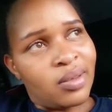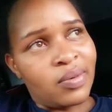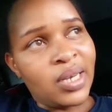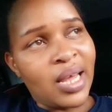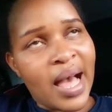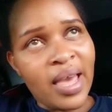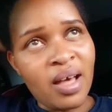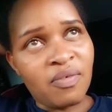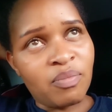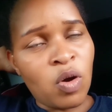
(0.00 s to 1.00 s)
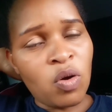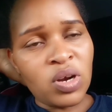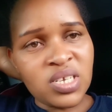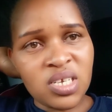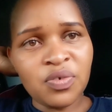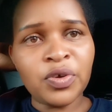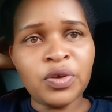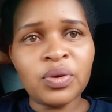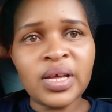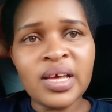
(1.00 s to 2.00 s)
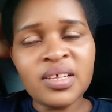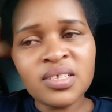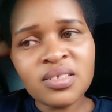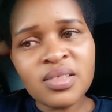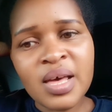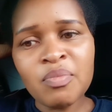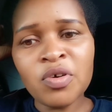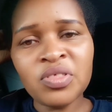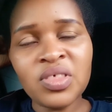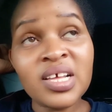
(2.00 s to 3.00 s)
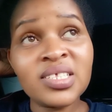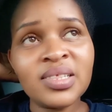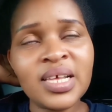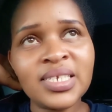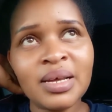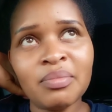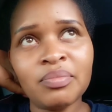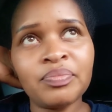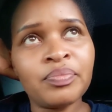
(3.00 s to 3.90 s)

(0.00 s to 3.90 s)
when i have more content for you guys there are more things that um